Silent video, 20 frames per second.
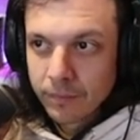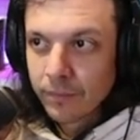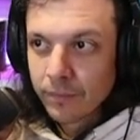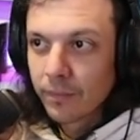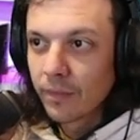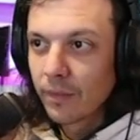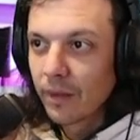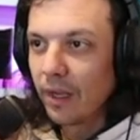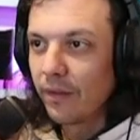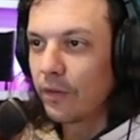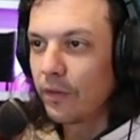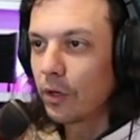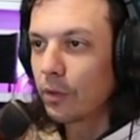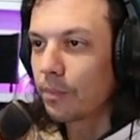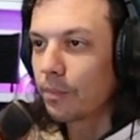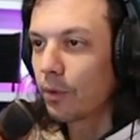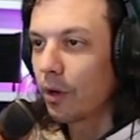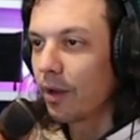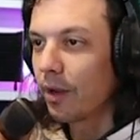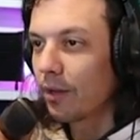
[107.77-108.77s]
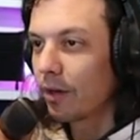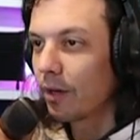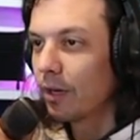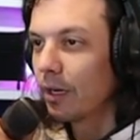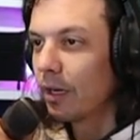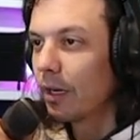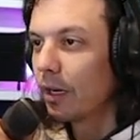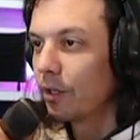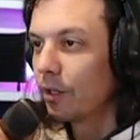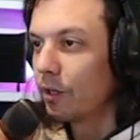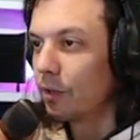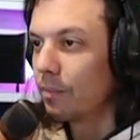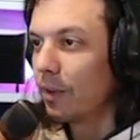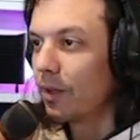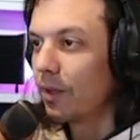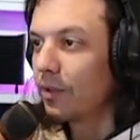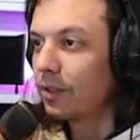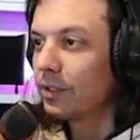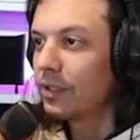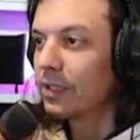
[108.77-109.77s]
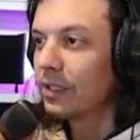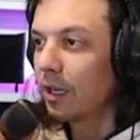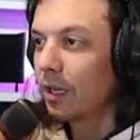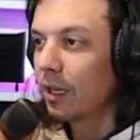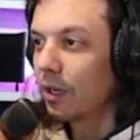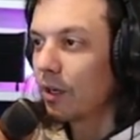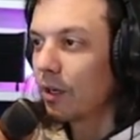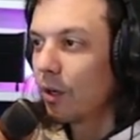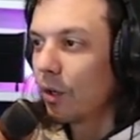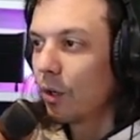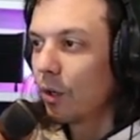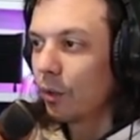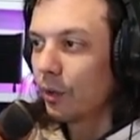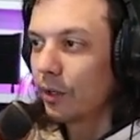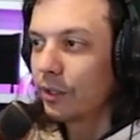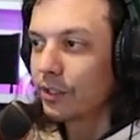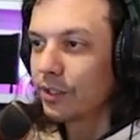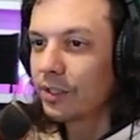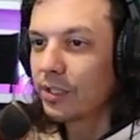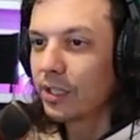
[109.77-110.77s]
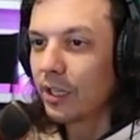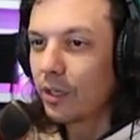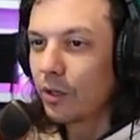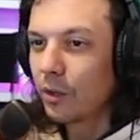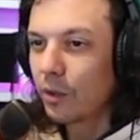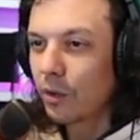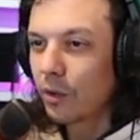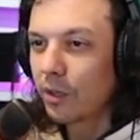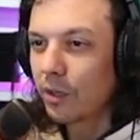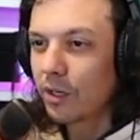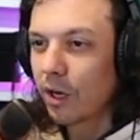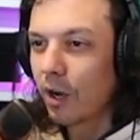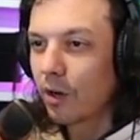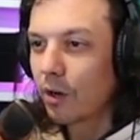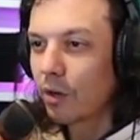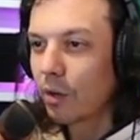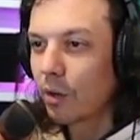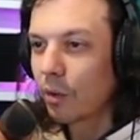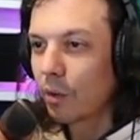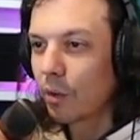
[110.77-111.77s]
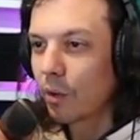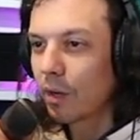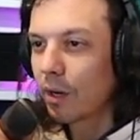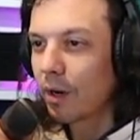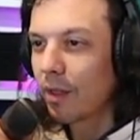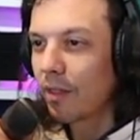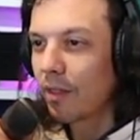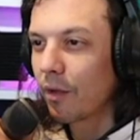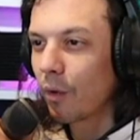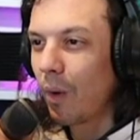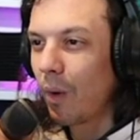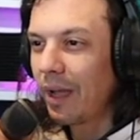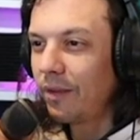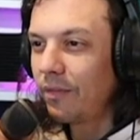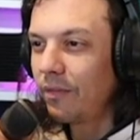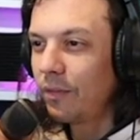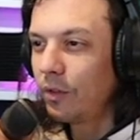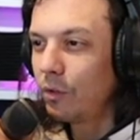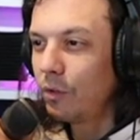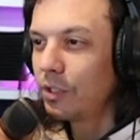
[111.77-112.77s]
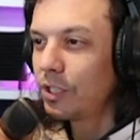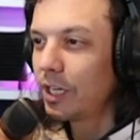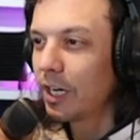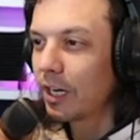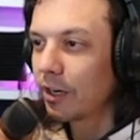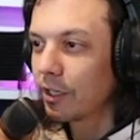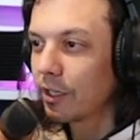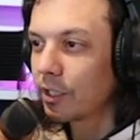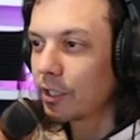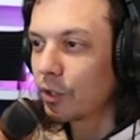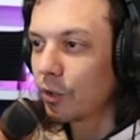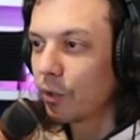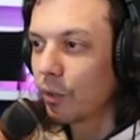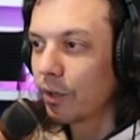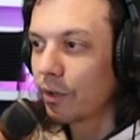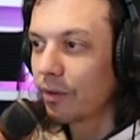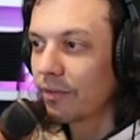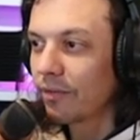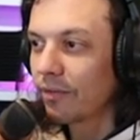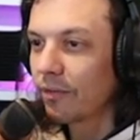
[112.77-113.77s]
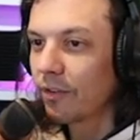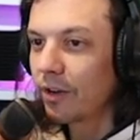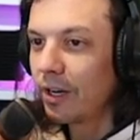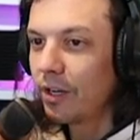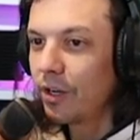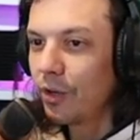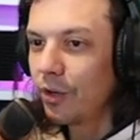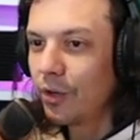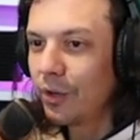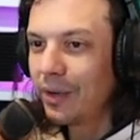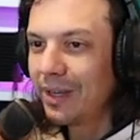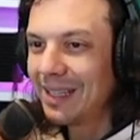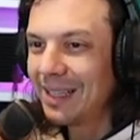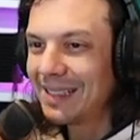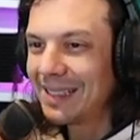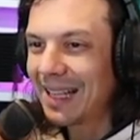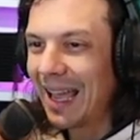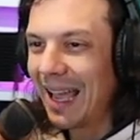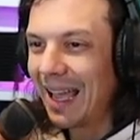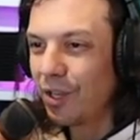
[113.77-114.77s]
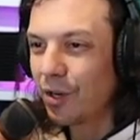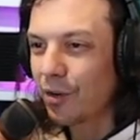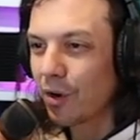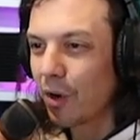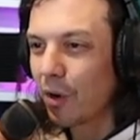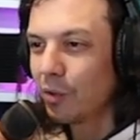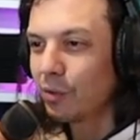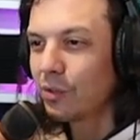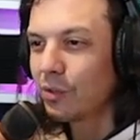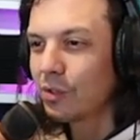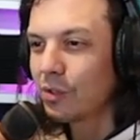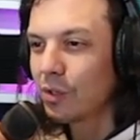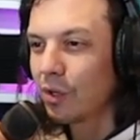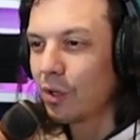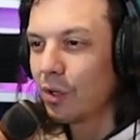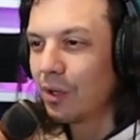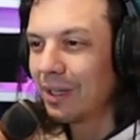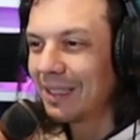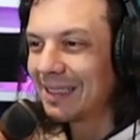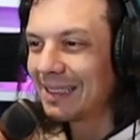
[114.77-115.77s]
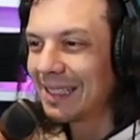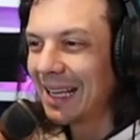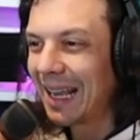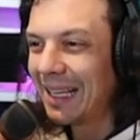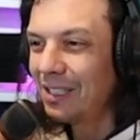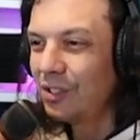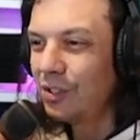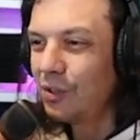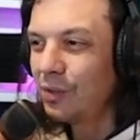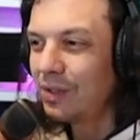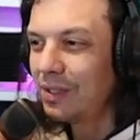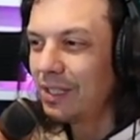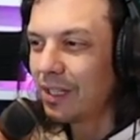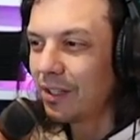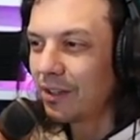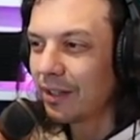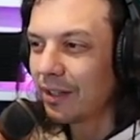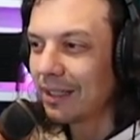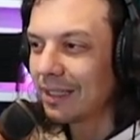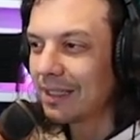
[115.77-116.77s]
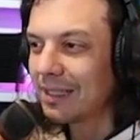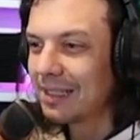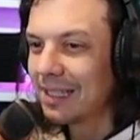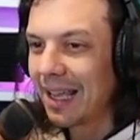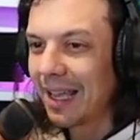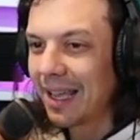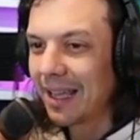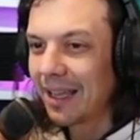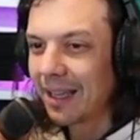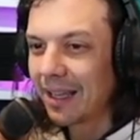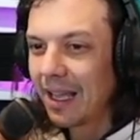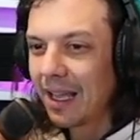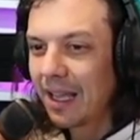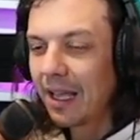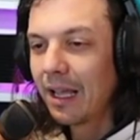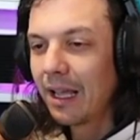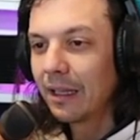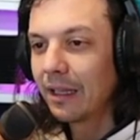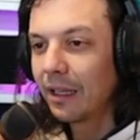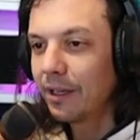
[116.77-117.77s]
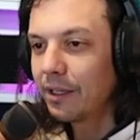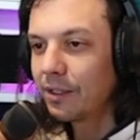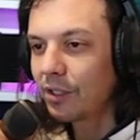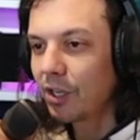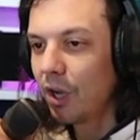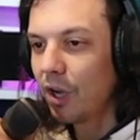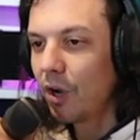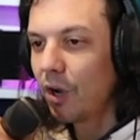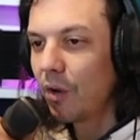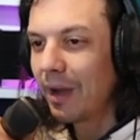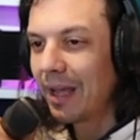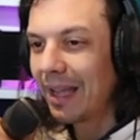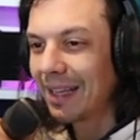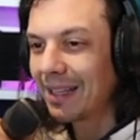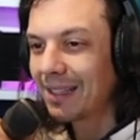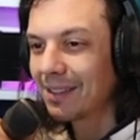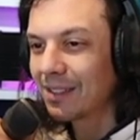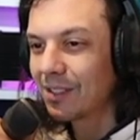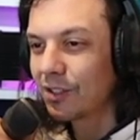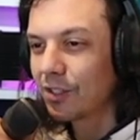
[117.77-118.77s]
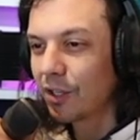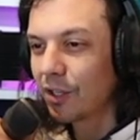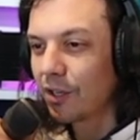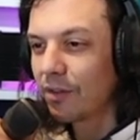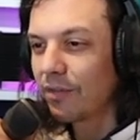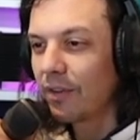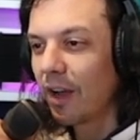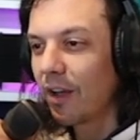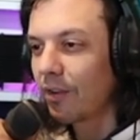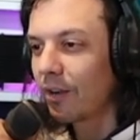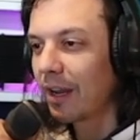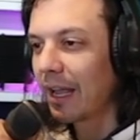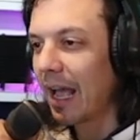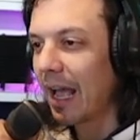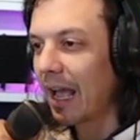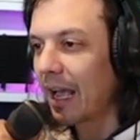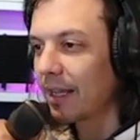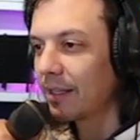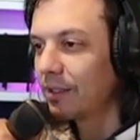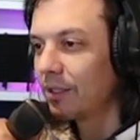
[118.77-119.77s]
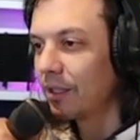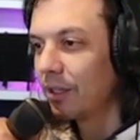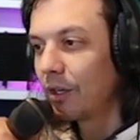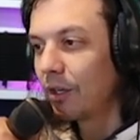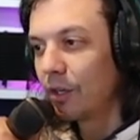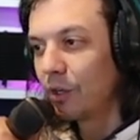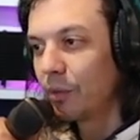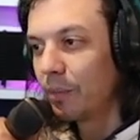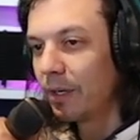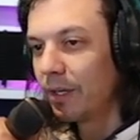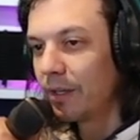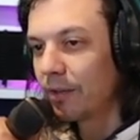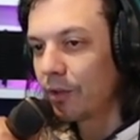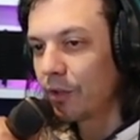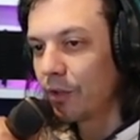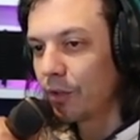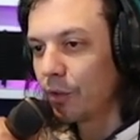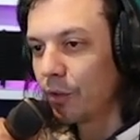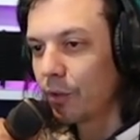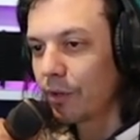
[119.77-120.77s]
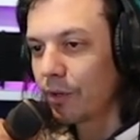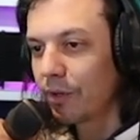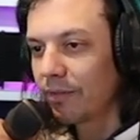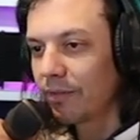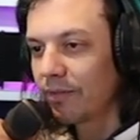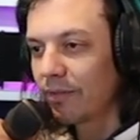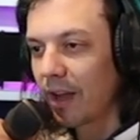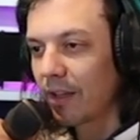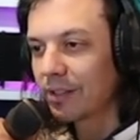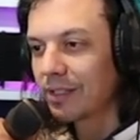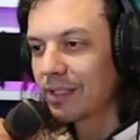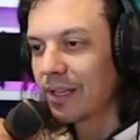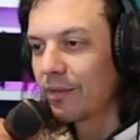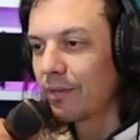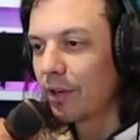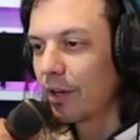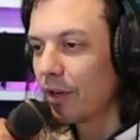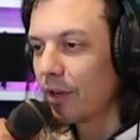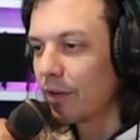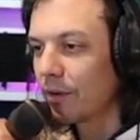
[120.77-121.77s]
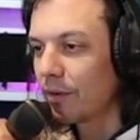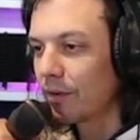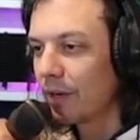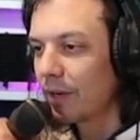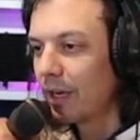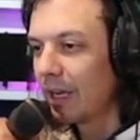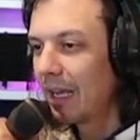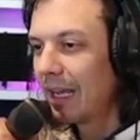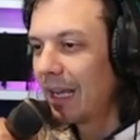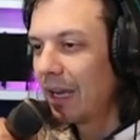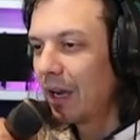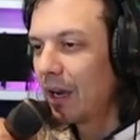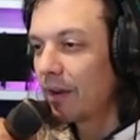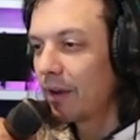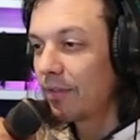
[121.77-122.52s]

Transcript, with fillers: If your brother, your mother's son, or your son or daughter, or the wife you cherish, or your friend who is at your own soul, entice you secretly, saying, let us go and serve other gods, whom neither you or your fathers have known, of the